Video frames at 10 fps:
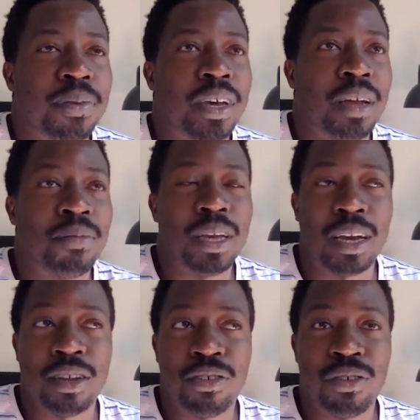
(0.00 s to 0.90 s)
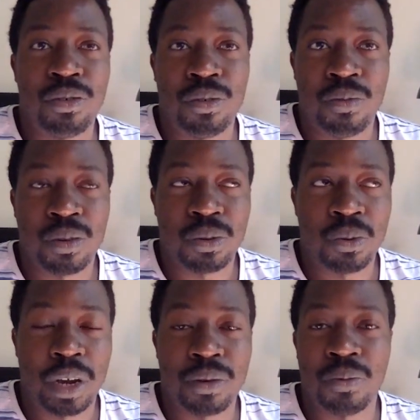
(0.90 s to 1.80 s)
can be understood
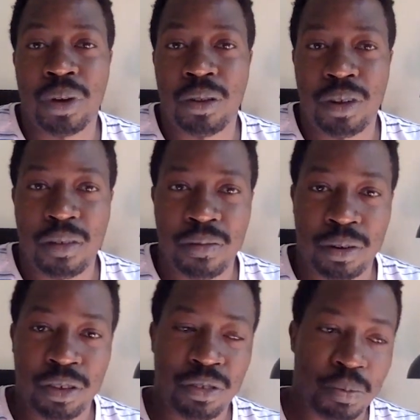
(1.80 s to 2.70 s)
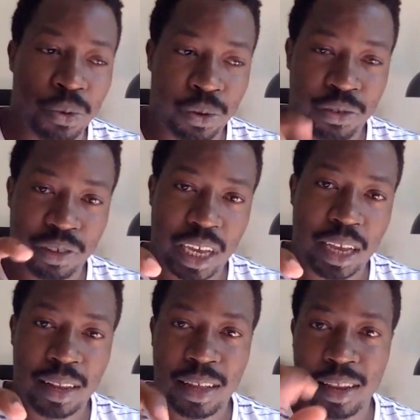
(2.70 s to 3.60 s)
quite well on a very small
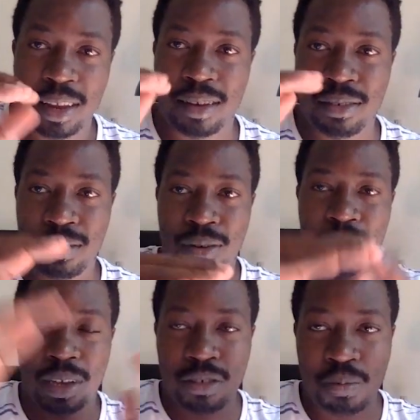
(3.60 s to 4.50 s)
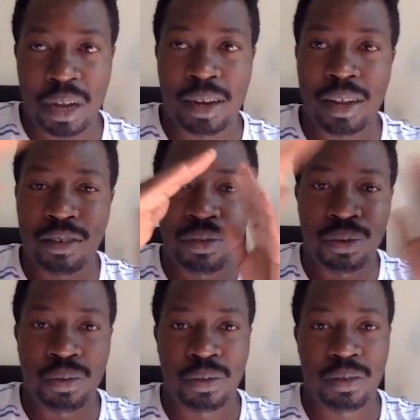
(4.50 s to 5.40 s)
scale and then sort of expanded
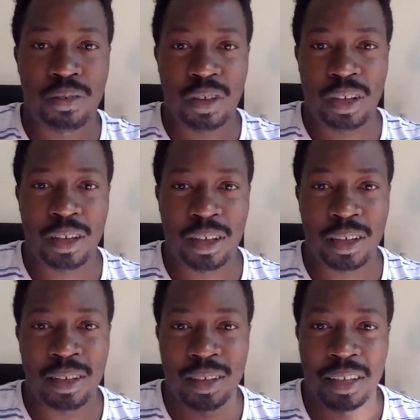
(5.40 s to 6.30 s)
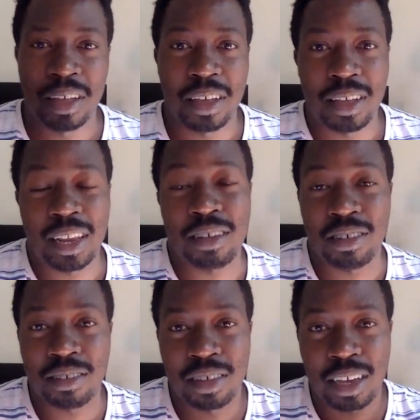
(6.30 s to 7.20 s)
to
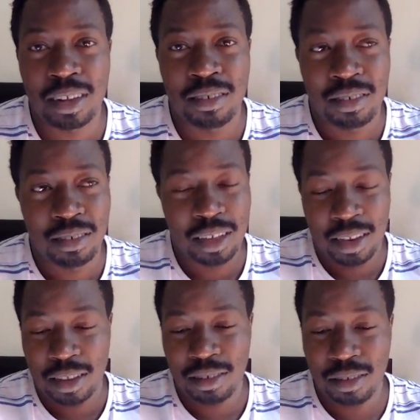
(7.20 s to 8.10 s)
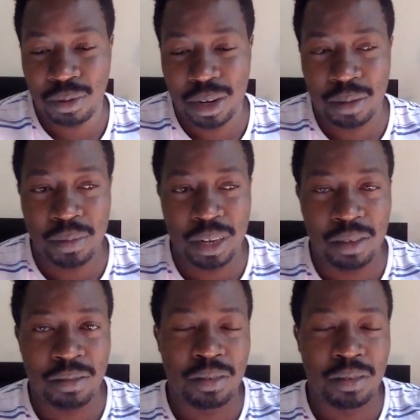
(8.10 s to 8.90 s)
larger scales. And this is what I believe.